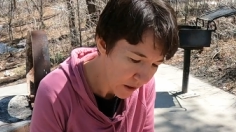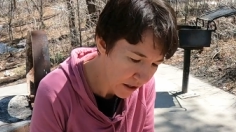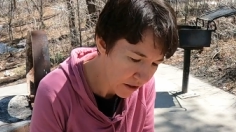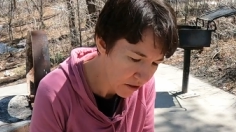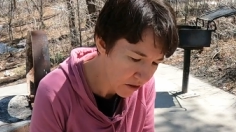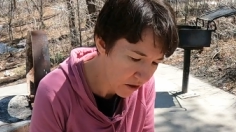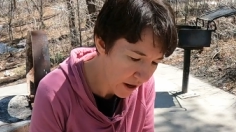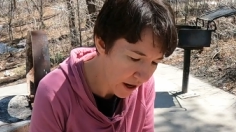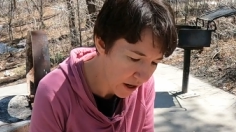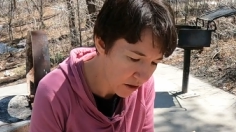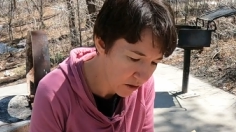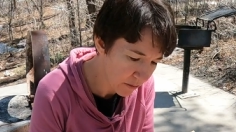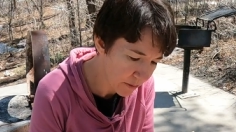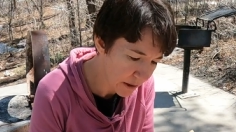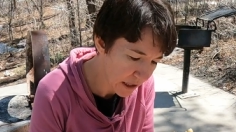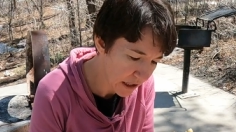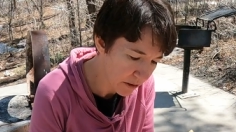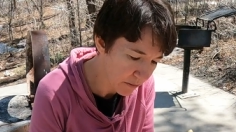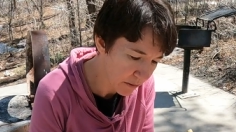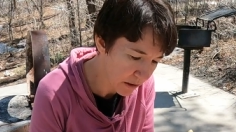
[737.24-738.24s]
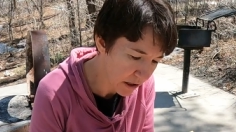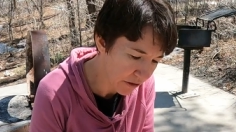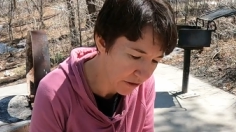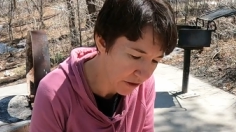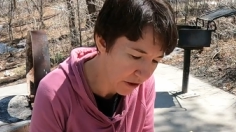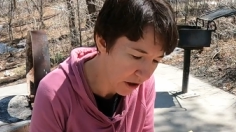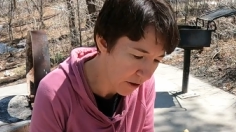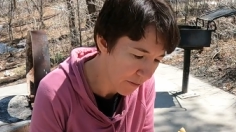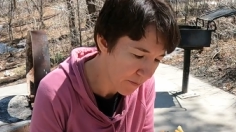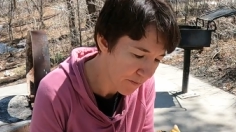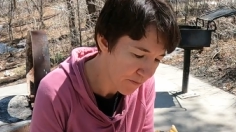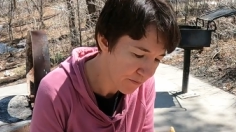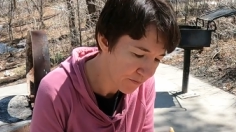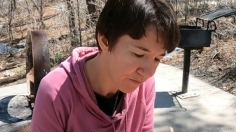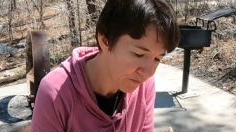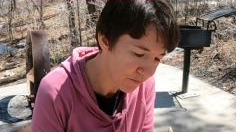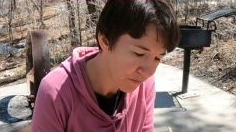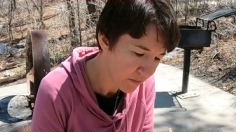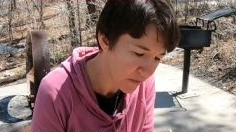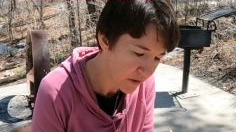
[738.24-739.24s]
I don't know how it'll be in the middle though.
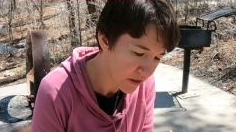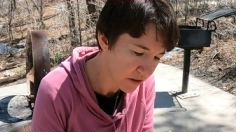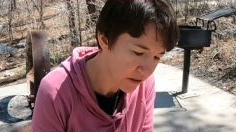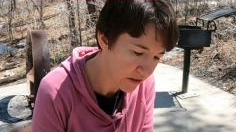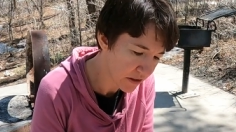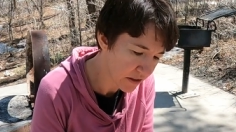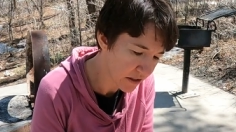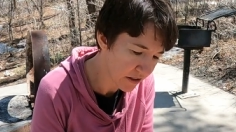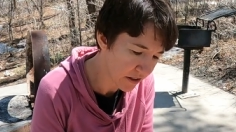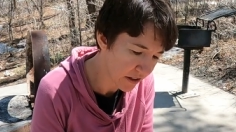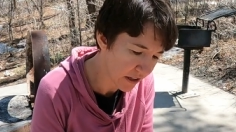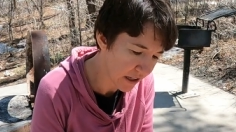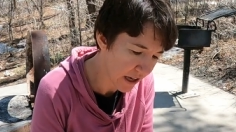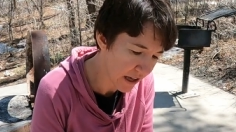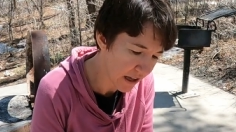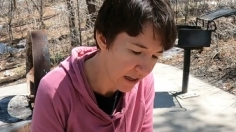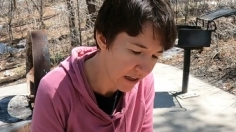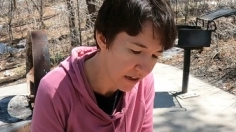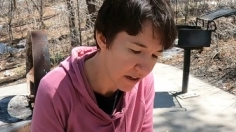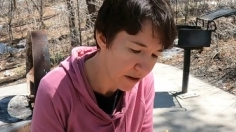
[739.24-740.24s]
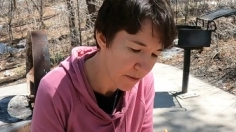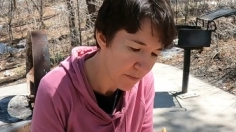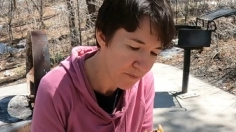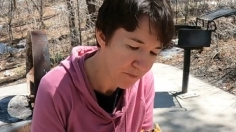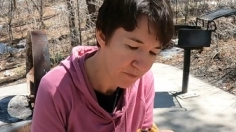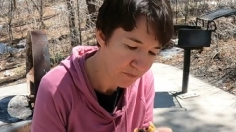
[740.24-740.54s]
This is still the end.